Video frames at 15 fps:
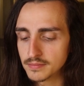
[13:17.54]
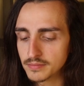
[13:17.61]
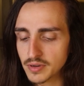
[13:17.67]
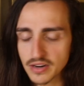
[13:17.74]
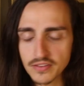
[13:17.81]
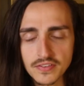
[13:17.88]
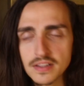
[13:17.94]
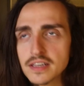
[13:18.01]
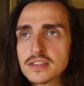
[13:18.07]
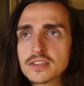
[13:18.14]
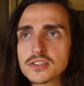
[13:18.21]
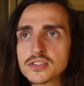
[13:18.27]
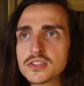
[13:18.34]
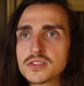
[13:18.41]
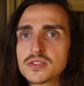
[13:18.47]
but i feel like
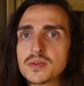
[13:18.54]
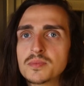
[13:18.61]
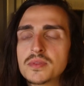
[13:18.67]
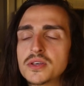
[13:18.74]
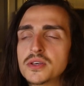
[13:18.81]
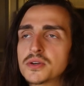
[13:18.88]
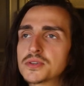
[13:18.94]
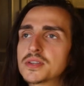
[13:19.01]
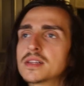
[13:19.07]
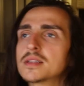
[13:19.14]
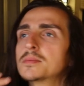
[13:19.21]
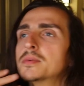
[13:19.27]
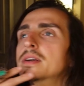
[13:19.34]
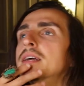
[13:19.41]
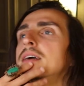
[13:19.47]
there's just something you're
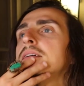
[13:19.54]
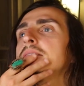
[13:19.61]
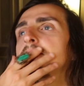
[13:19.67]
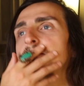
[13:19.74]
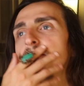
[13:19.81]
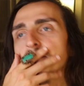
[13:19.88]
celebrating